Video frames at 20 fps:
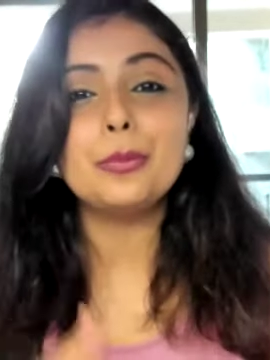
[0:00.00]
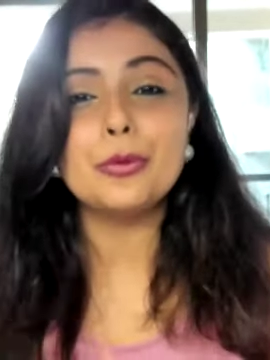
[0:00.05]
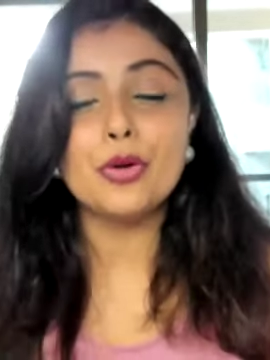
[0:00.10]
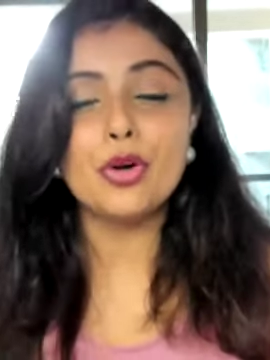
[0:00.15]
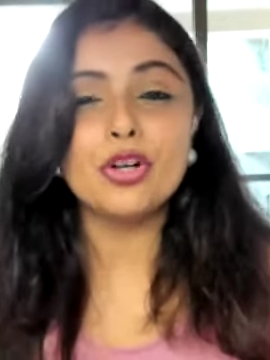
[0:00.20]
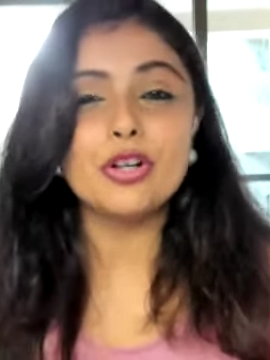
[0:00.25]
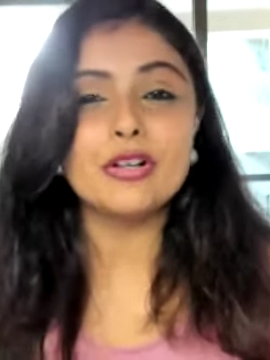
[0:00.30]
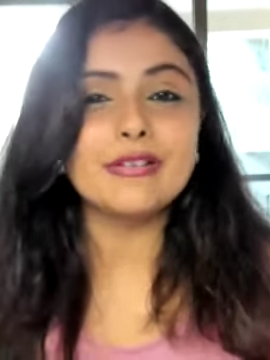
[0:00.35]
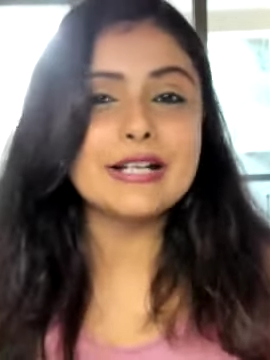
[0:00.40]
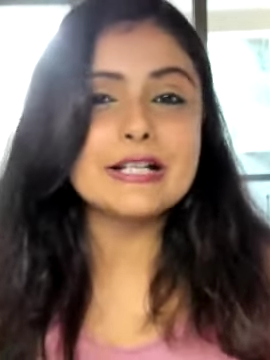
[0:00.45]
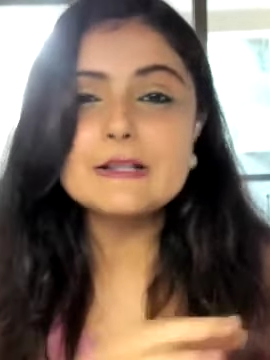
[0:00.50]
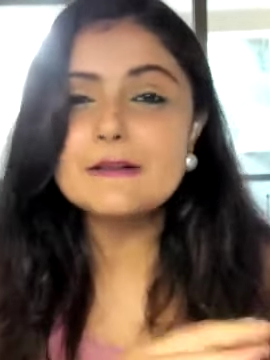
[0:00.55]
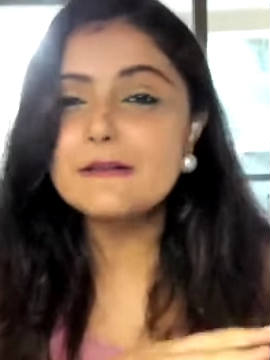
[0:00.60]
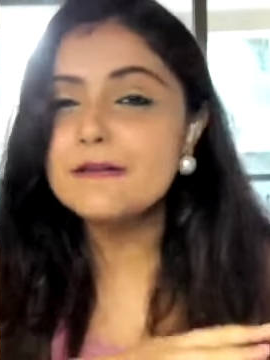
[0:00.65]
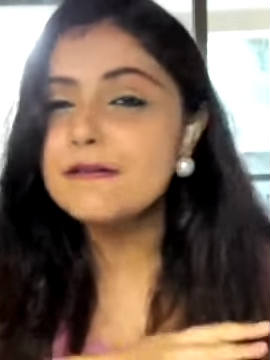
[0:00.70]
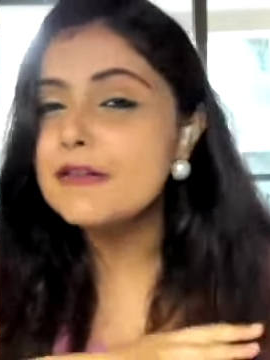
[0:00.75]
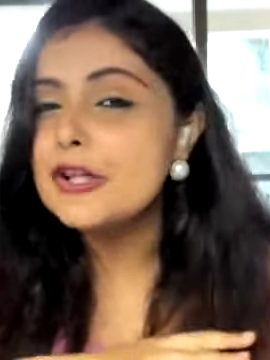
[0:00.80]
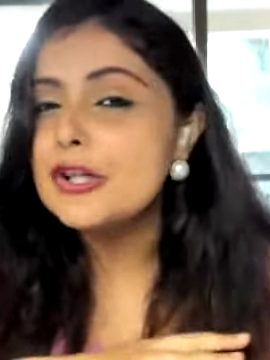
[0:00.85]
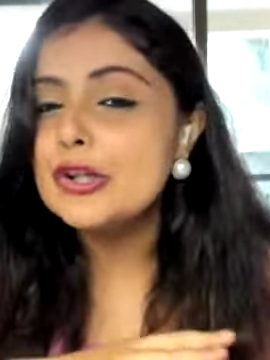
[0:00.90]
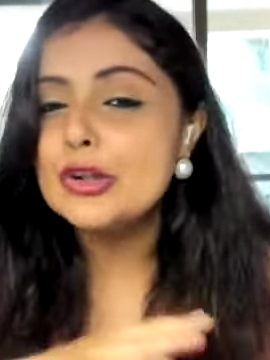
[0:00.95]
progress
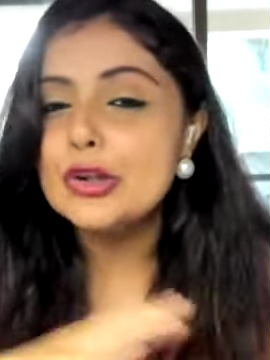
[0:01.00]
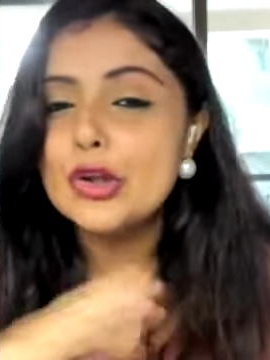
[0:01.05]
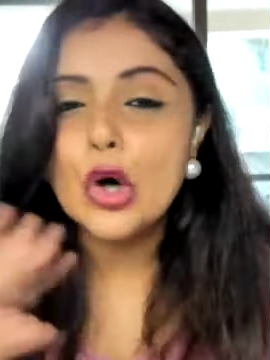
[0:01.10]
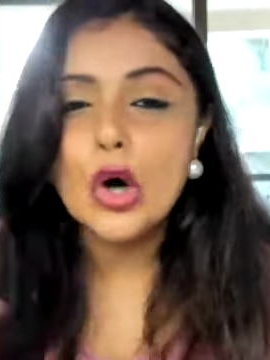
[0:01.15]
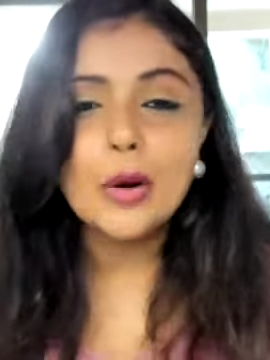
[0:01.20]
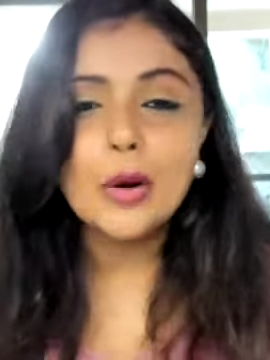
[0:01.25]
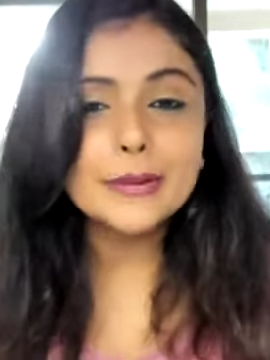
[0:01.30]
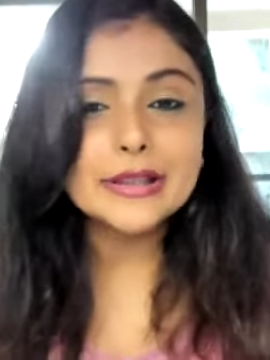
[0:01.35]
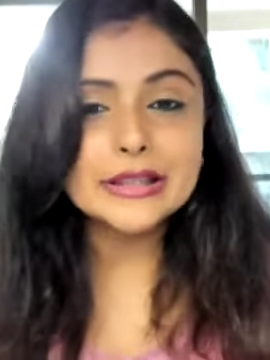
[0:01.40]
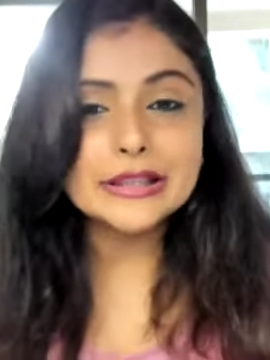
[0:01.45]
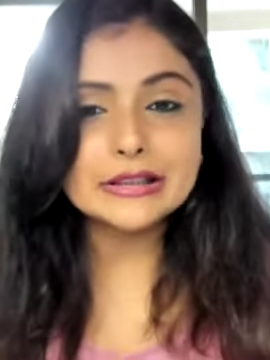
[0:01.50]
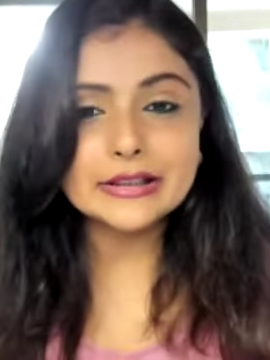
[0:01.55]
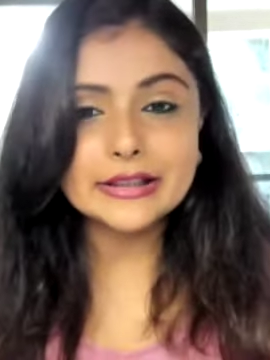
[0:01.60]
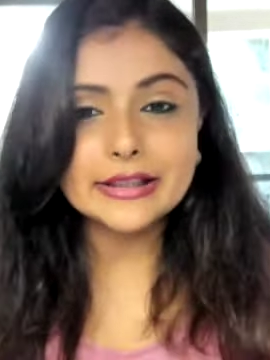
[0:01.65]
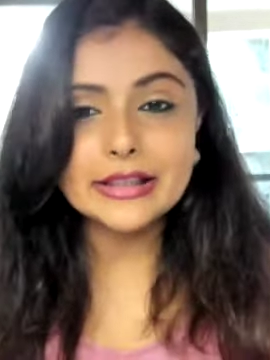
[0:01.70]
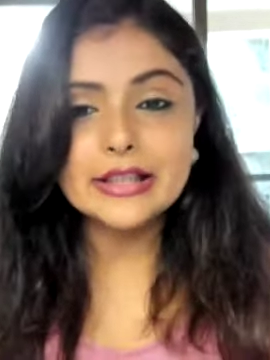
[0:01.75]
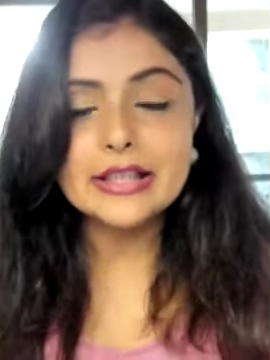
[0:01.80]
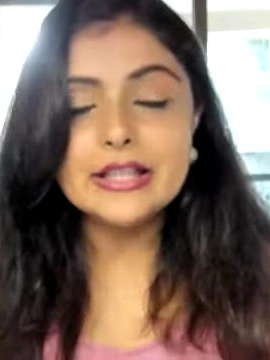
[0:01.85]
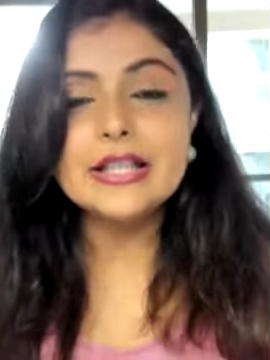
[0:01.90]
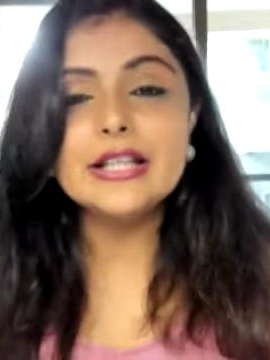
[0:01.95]

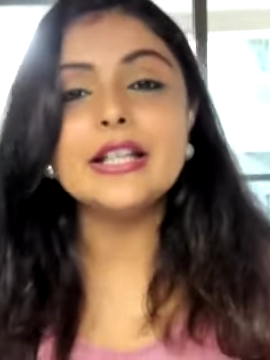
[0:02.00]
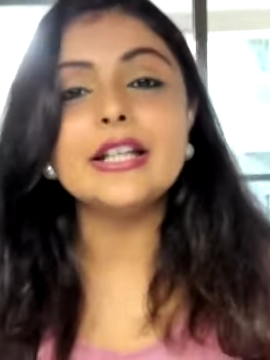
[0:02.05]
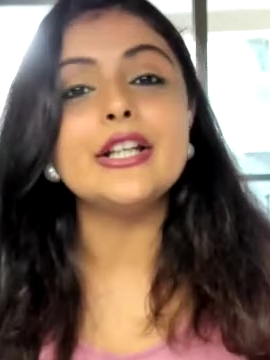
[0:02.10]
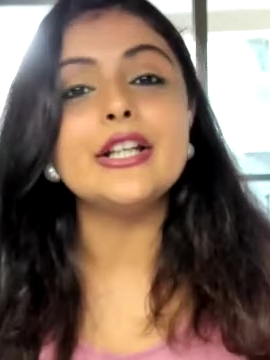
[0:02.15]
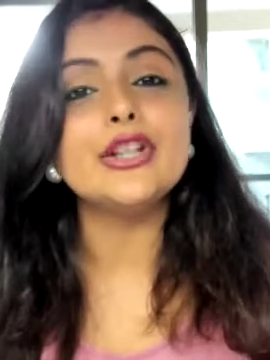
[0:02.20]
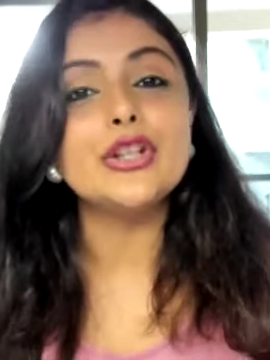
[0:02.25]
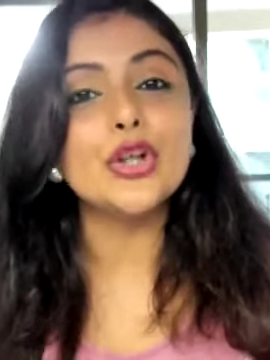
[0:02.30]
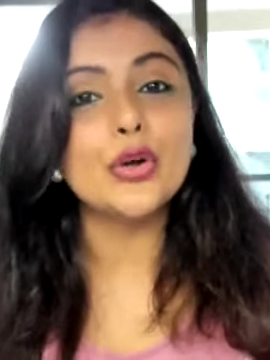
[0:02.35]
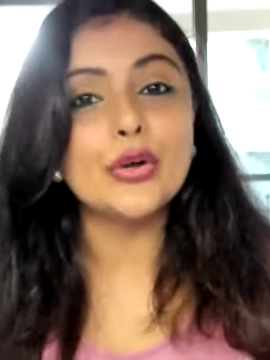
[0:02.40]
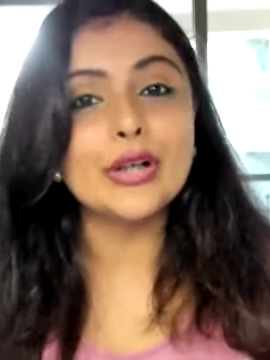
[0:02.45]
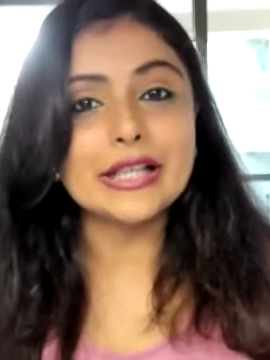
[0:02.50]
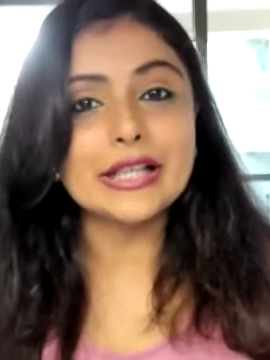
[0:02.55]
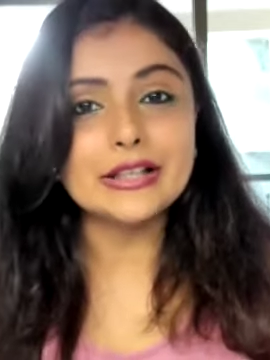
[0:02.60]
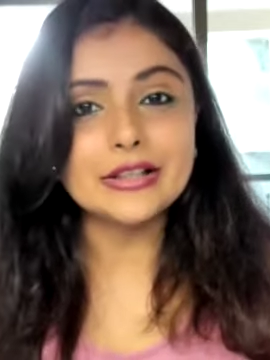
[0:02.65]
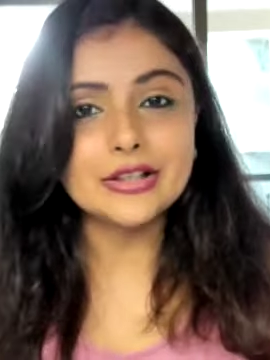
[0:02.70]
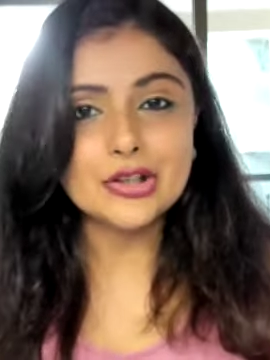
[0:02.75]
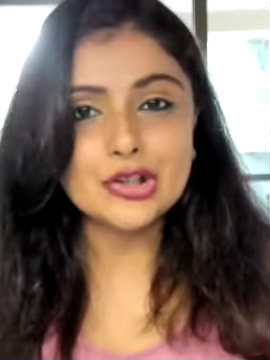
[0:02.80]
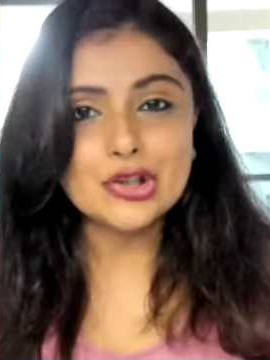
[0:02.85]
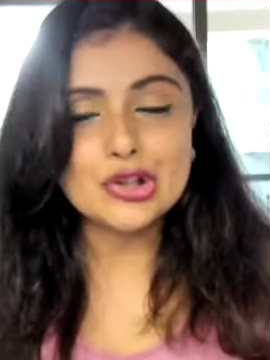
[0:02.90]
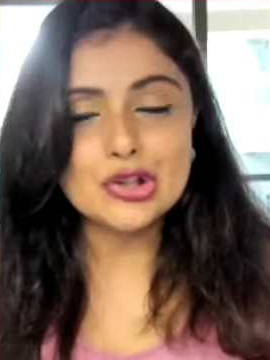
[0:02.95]
phenomenally in your
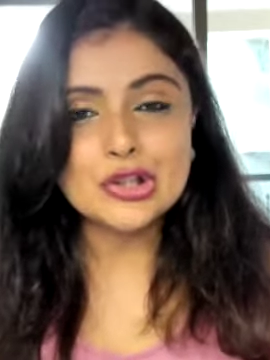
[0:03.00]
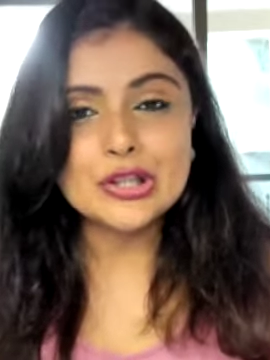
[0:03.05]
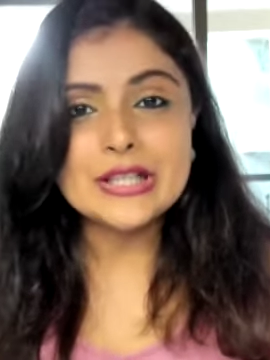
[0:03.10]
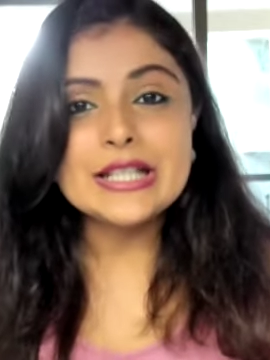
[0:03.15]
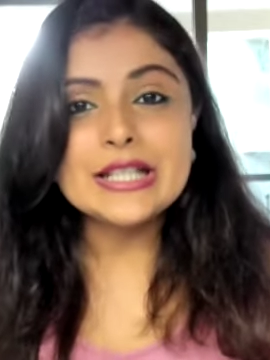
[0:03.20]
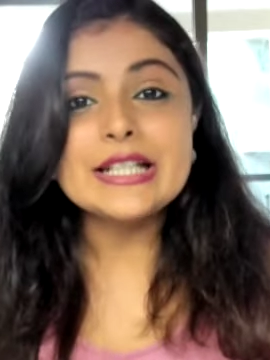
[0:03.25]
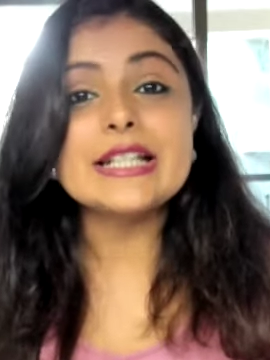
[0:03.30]
English.